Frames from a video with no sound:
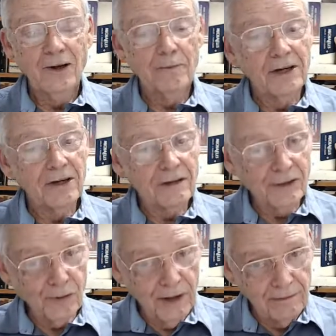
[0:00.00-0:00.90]
Peter could
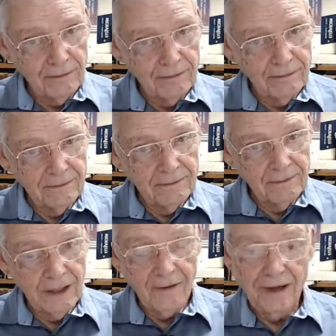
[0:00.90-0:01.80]
swim,
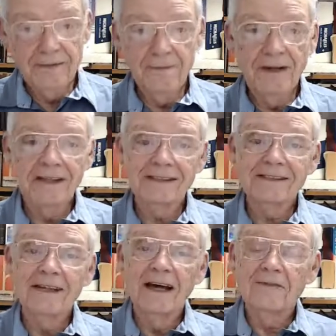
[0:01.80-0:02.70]
all right, because
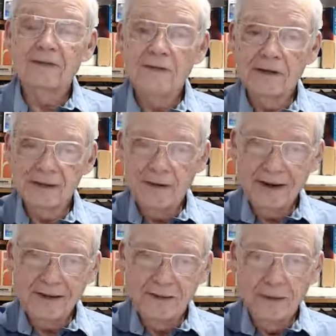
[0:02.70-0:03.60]
after the
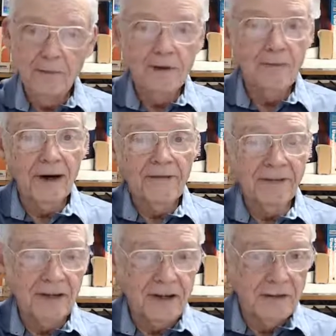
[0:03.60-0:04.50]
resurrection, remember the
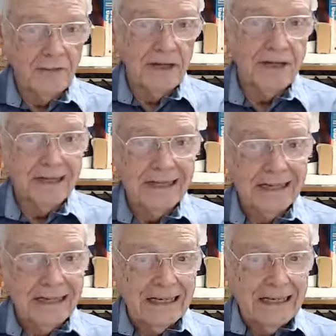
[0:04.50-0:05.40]
breakfast on the beach?
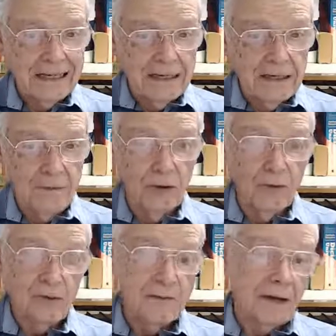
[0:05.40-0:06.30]
The boat
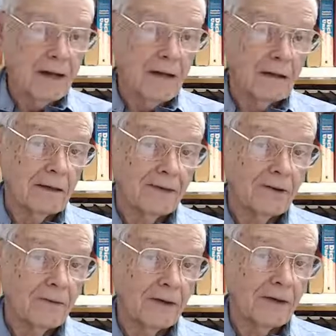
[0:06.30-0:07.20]
was about
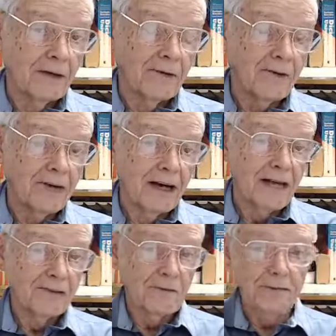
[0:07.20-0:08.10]
100
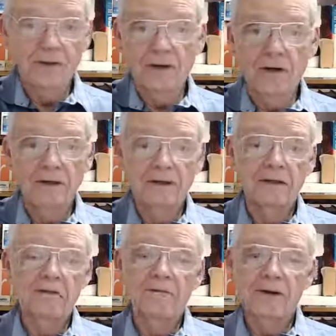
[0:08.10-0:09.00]
yards from the shore,
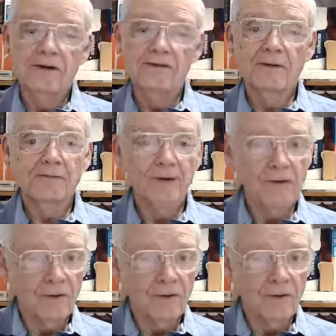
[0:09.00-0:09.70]
and Peter jumps into the